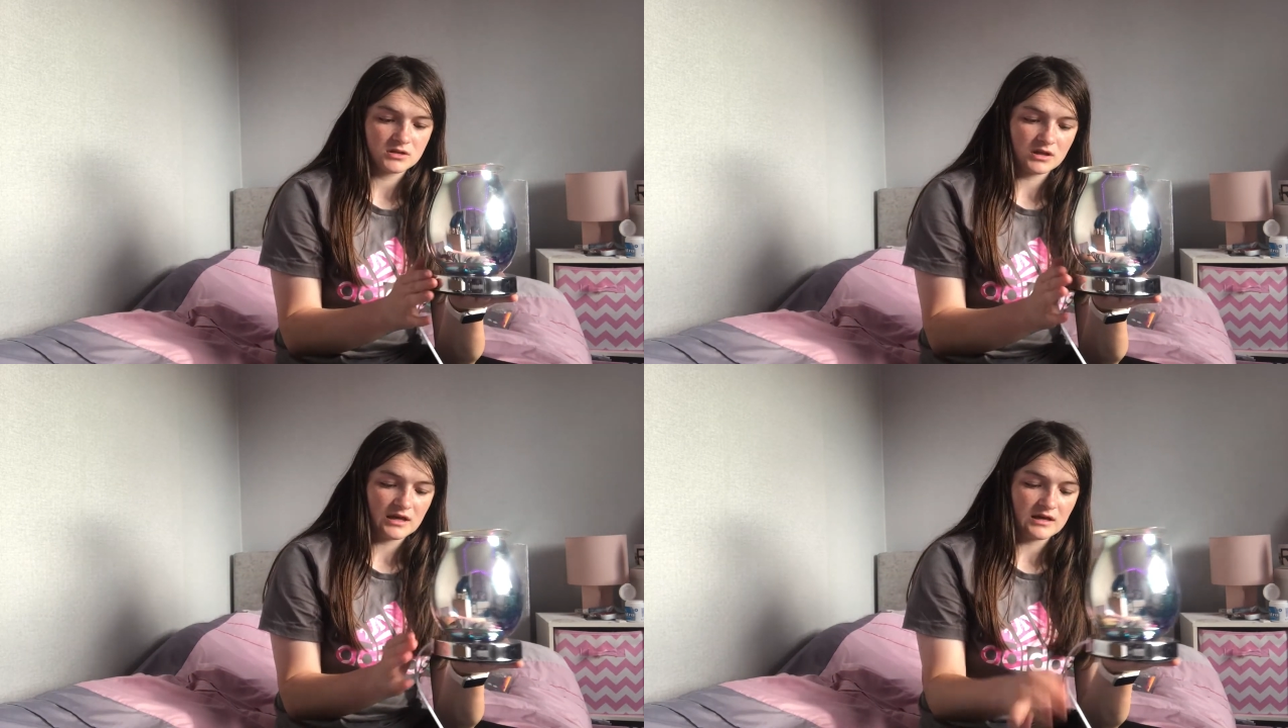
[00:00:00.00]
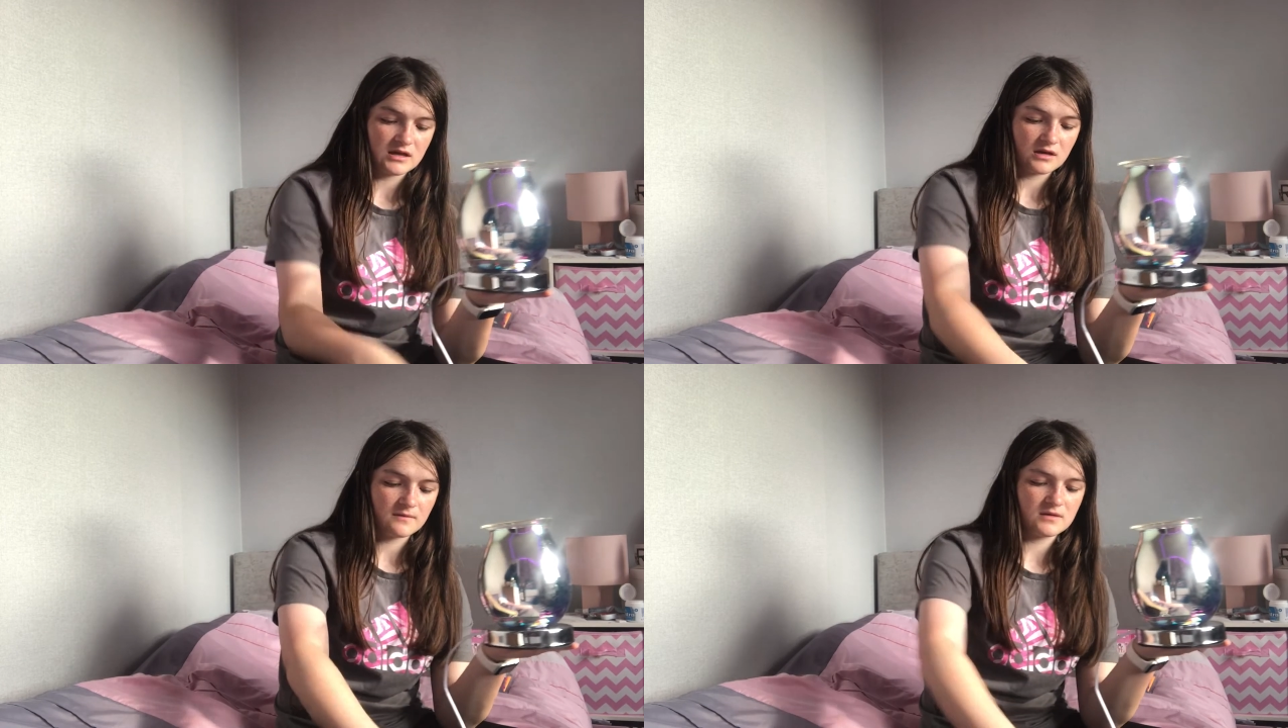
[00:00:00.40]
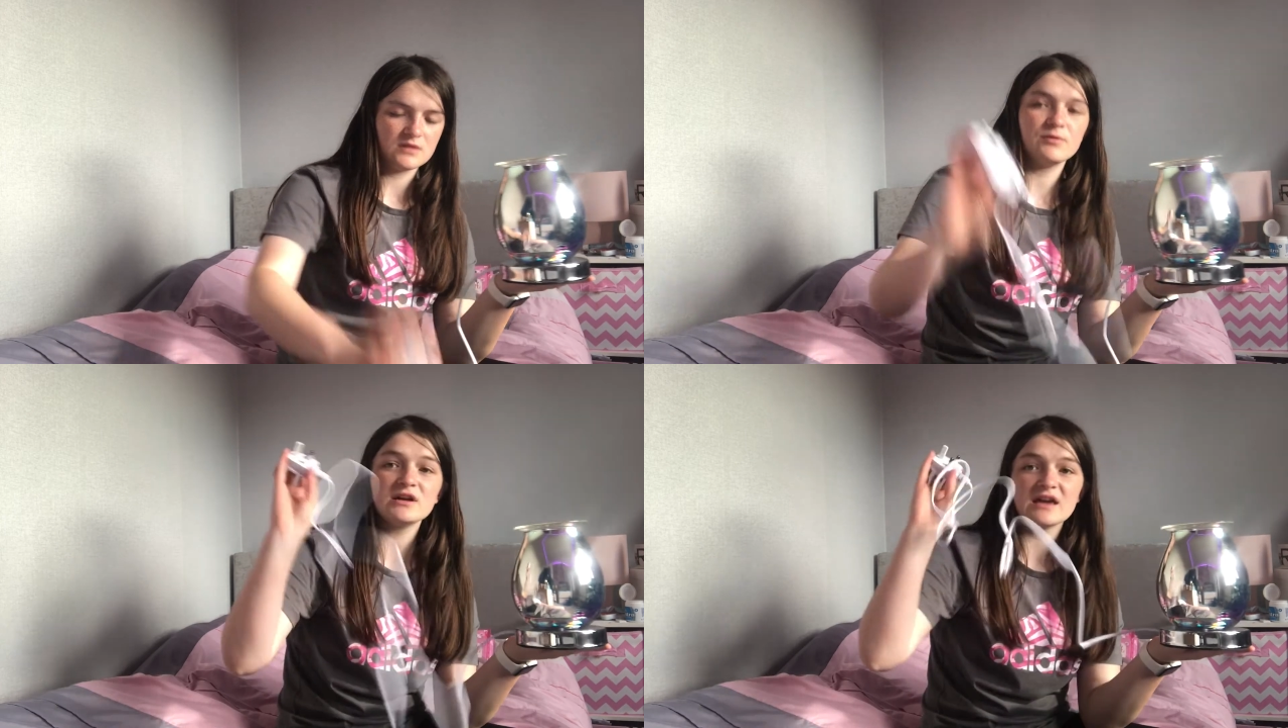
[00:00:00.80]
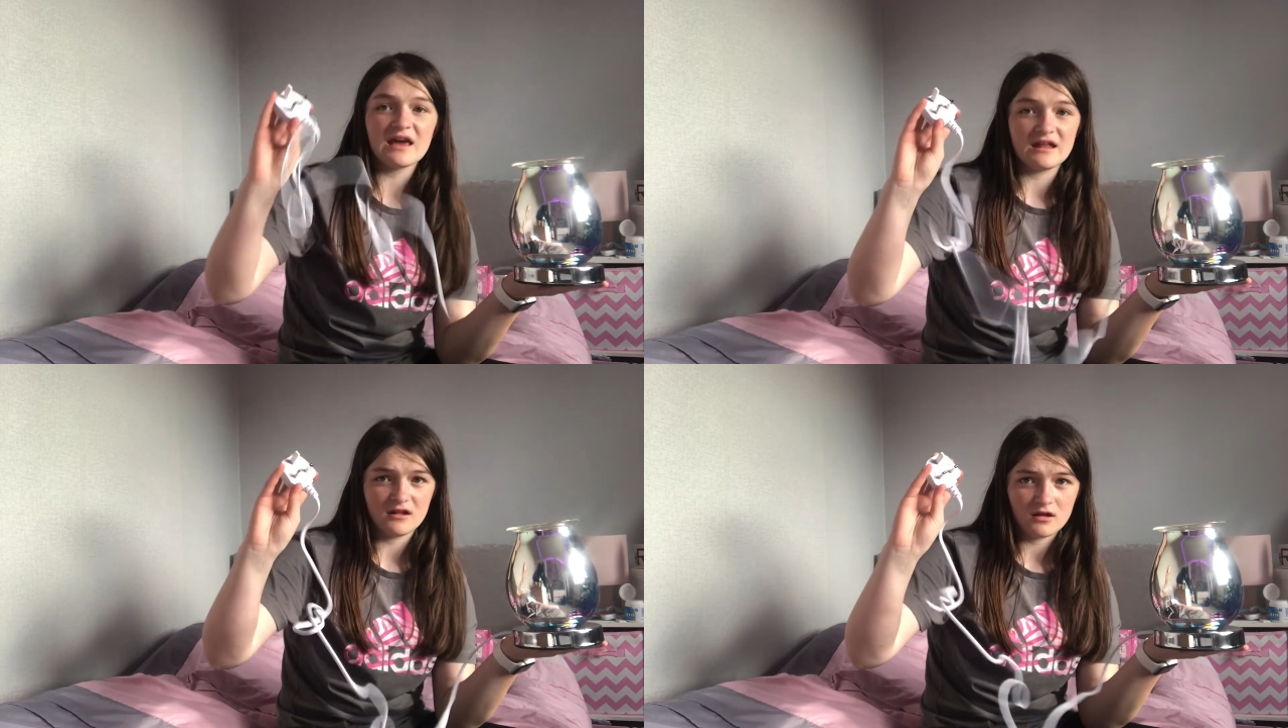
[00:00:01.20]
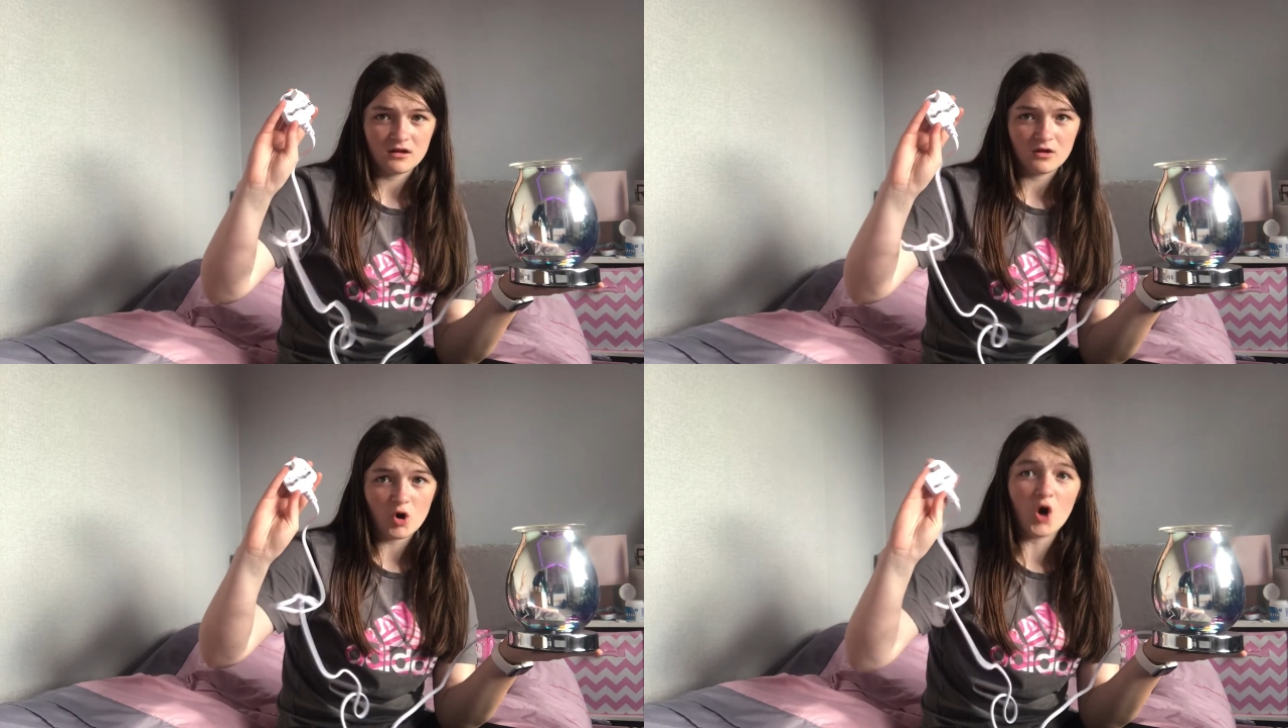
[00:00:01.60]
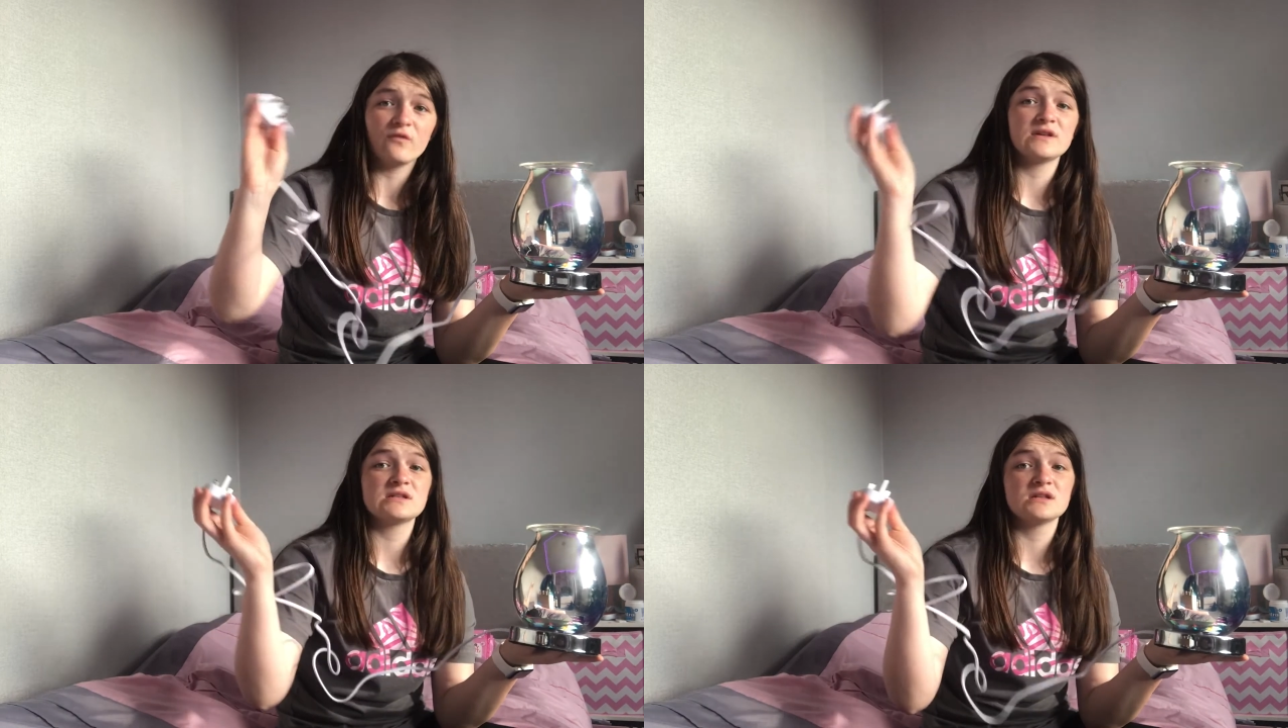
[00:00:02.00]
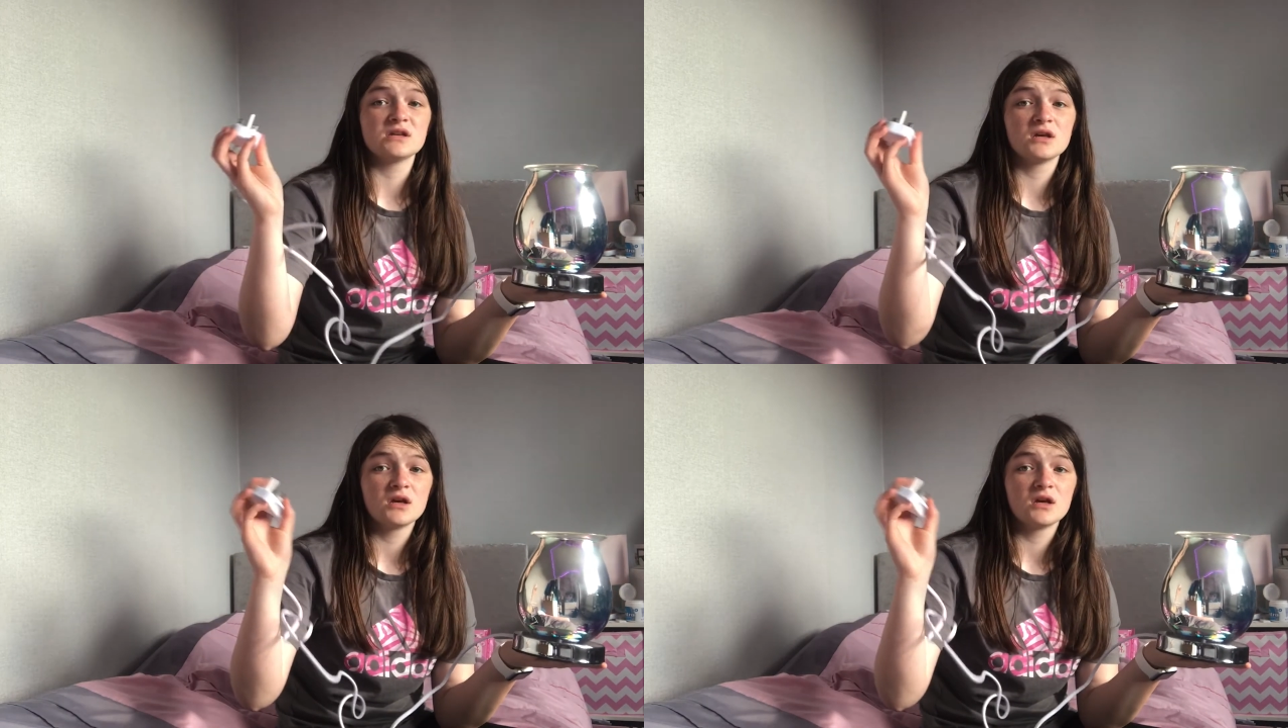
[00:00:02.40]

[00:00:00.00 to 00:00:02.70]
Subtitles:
Like, you plug it in, obviously,